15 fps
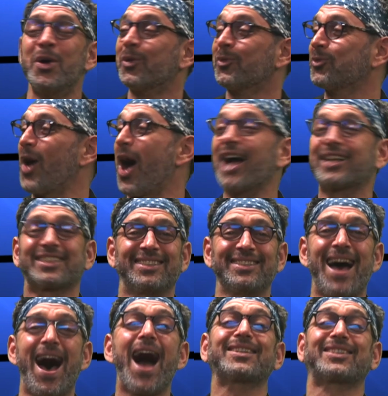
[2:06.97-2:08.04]
Ruggs
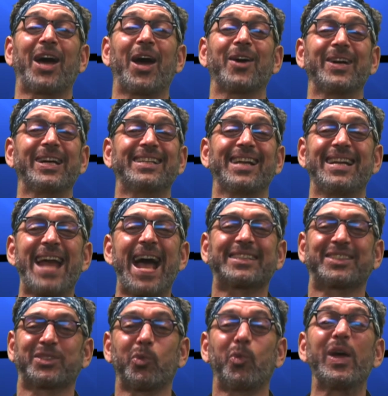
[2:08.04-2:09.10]
knocked her into
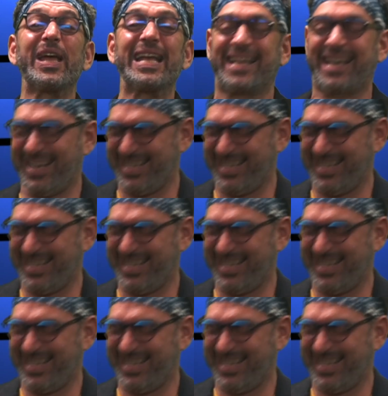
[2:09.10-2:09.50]
next week.